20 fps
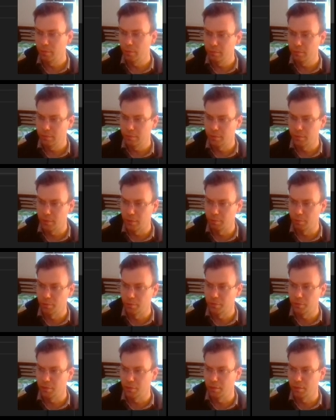I'll say
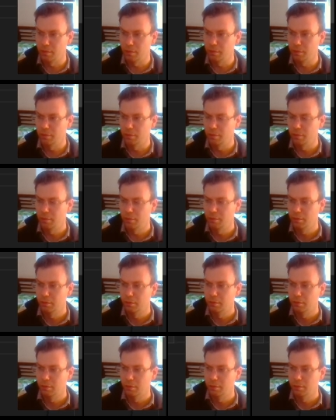person,
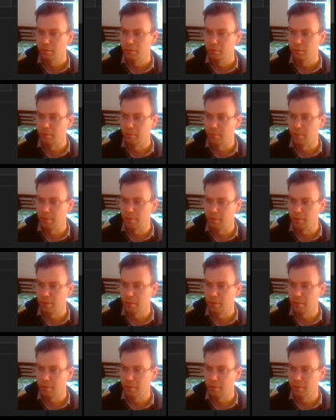maybe Celia,